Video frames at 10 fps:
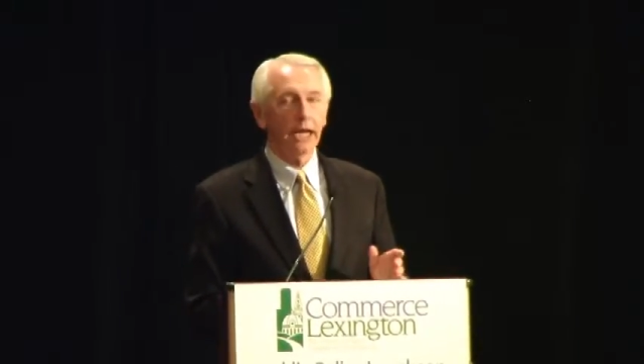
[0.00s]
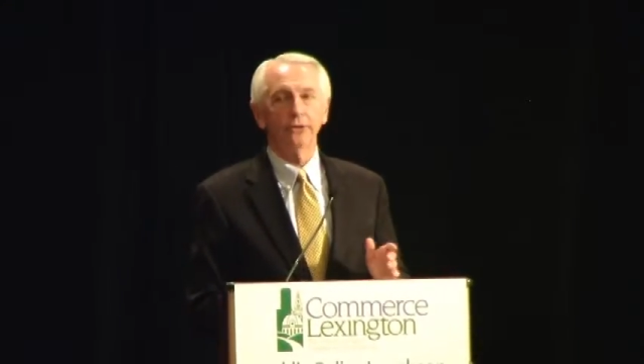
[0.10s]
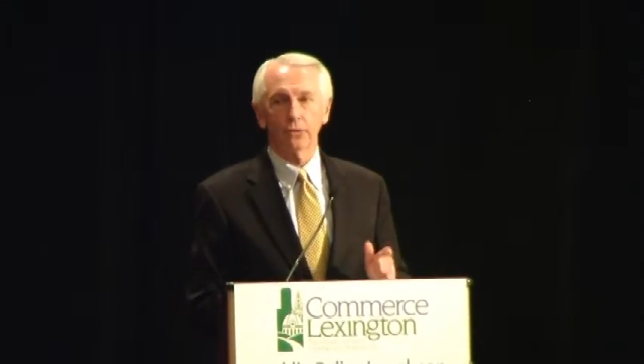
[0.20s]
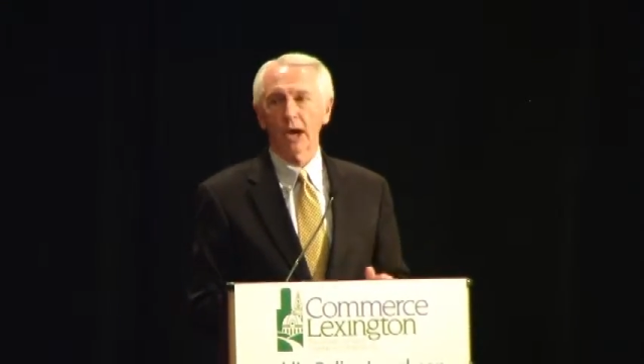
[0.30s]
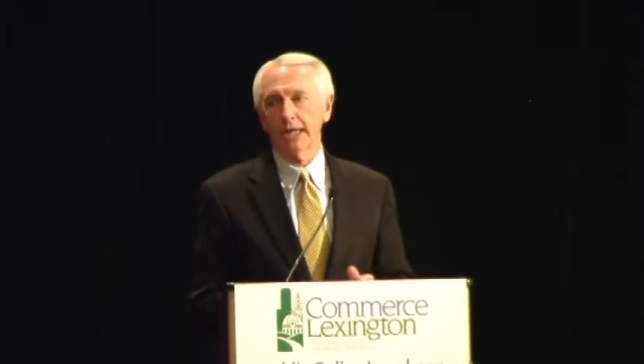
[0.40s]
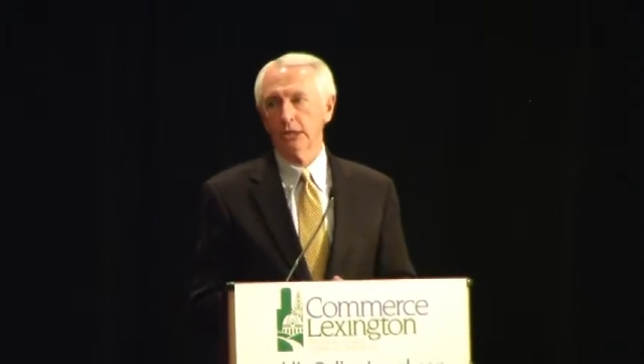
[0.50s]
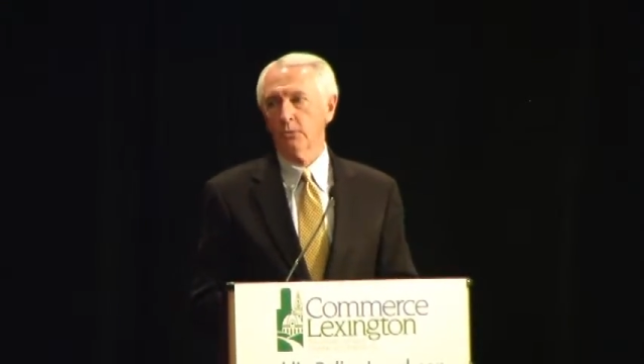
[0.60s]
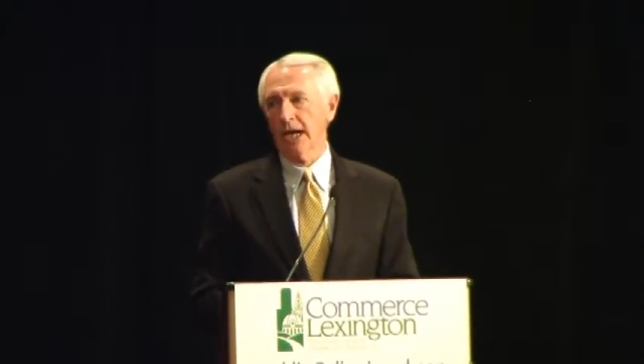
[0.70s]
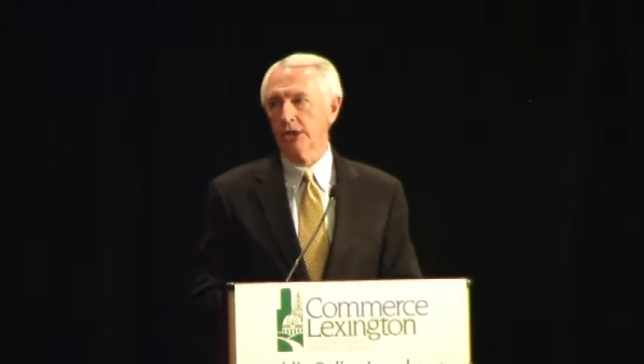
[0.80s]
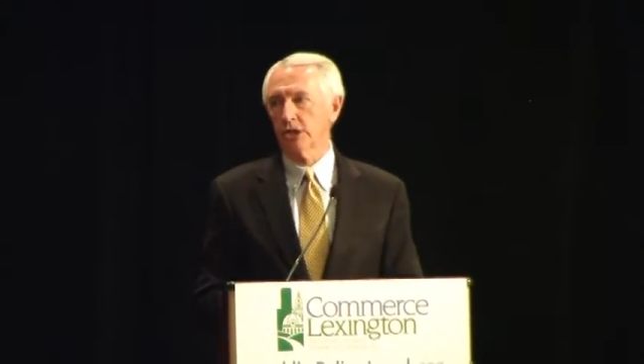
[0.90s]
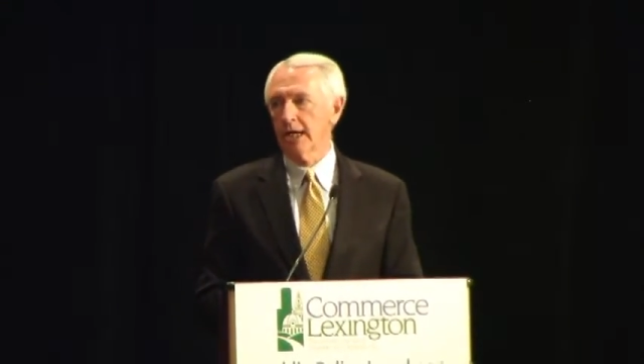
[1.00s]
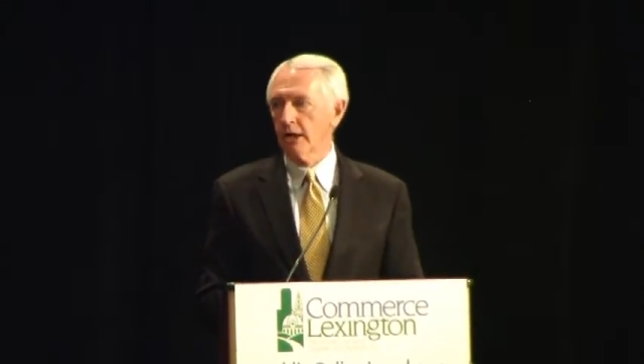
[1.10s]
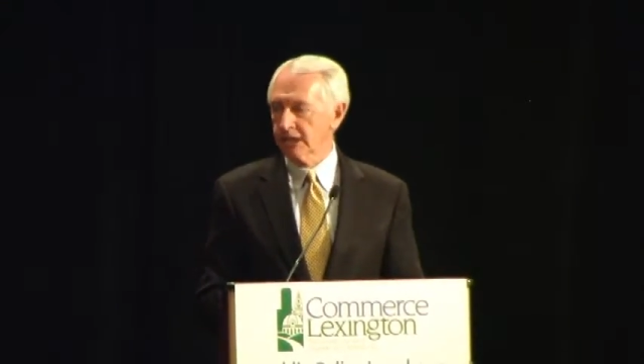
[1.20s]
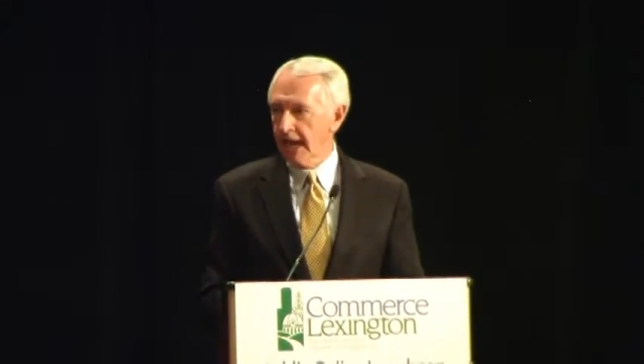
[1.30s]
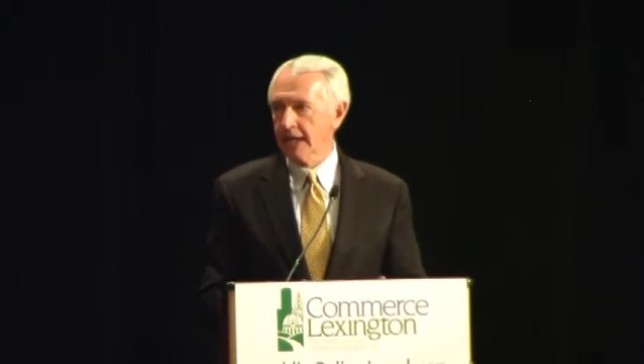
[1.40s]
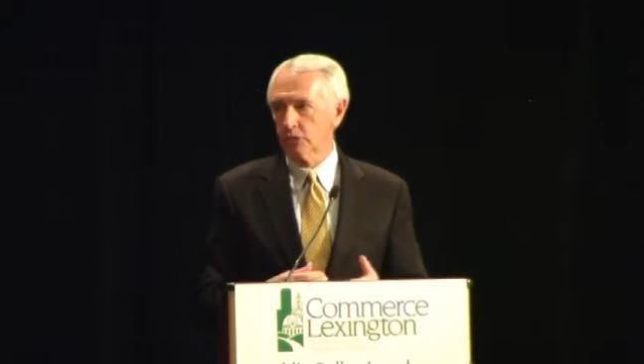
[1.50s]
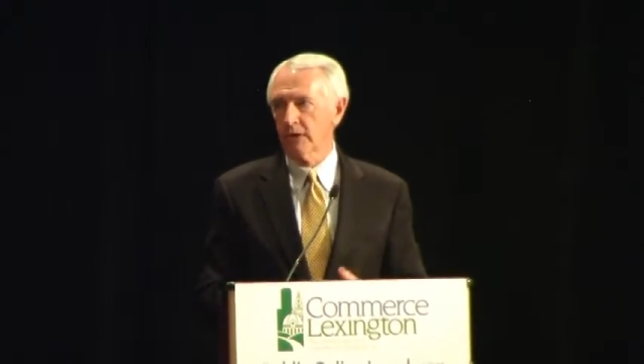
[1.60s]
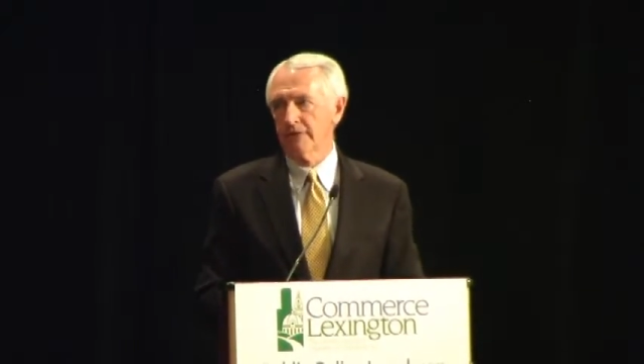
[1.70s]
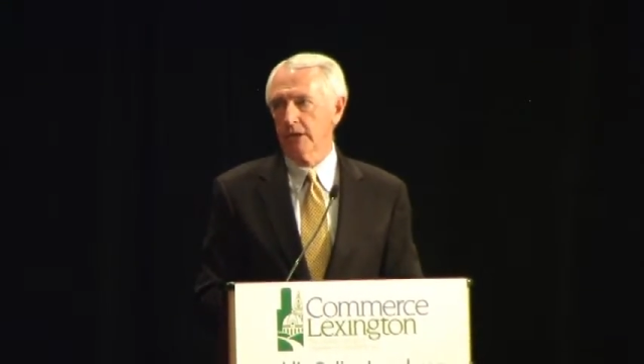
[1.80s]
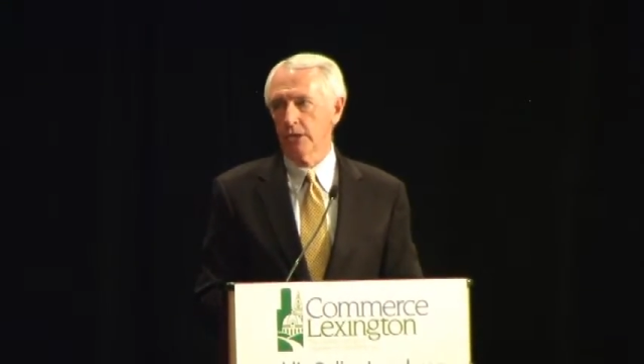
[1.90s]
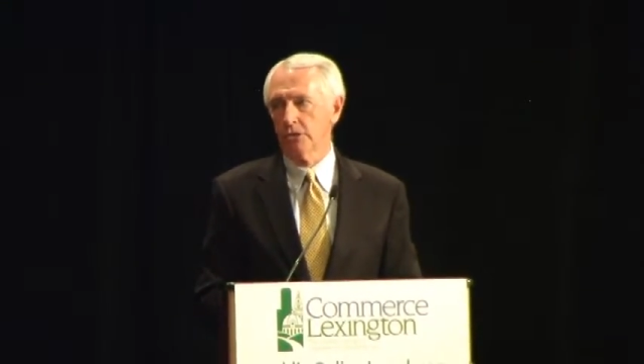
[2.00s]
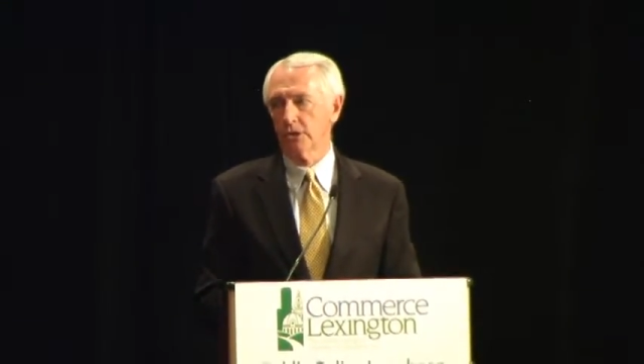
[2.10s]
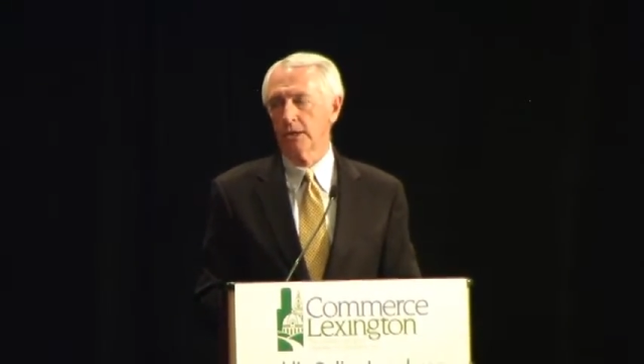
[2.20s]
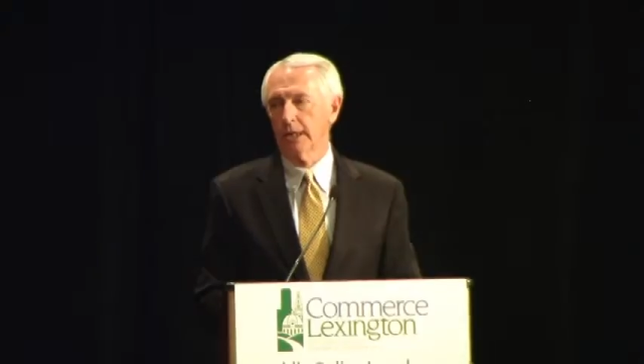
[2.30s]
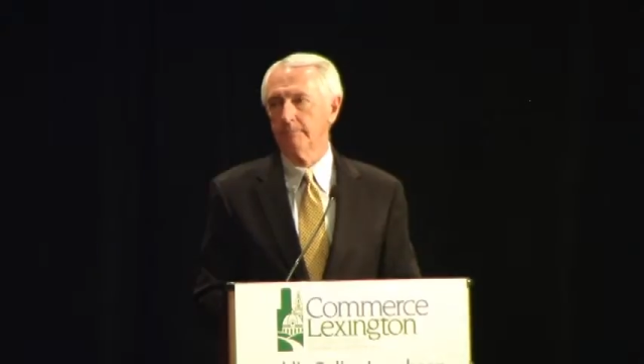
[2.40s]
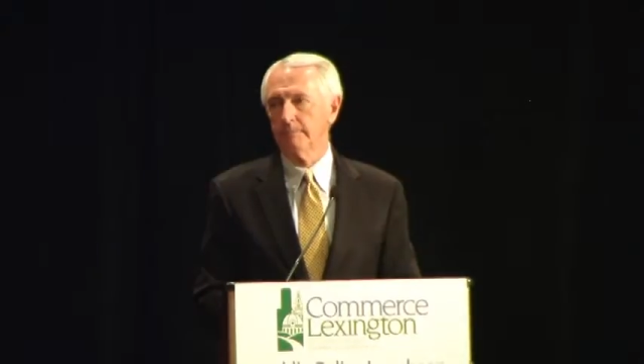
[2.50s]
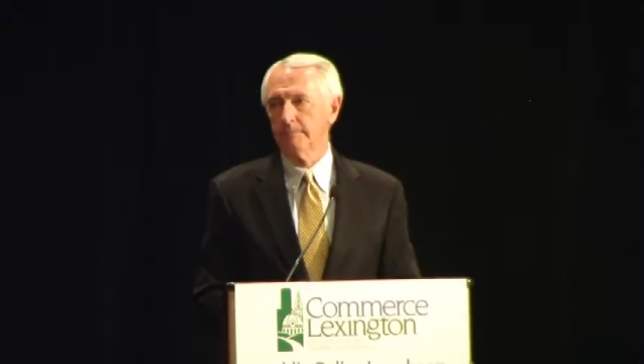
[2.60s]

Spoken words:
in the right direction. Our tax revenues are up.